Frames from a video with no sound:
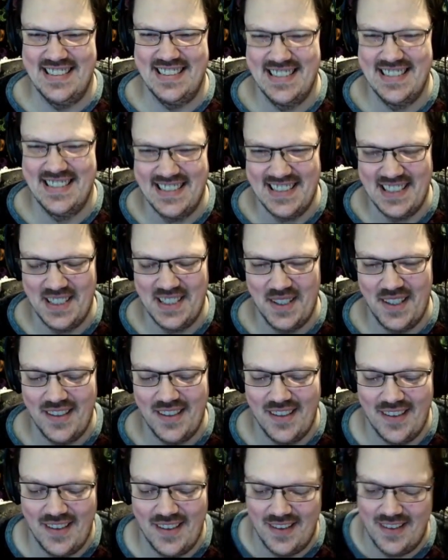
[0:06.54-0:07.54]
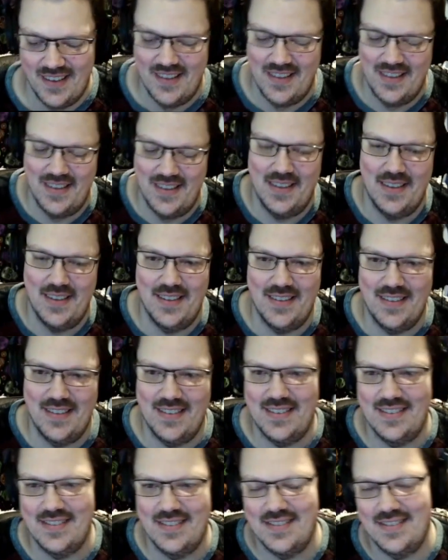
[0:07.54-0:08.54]

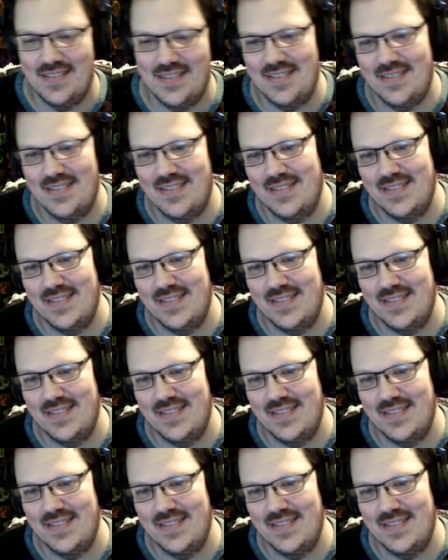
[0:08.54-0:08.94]
The person shown says nothing.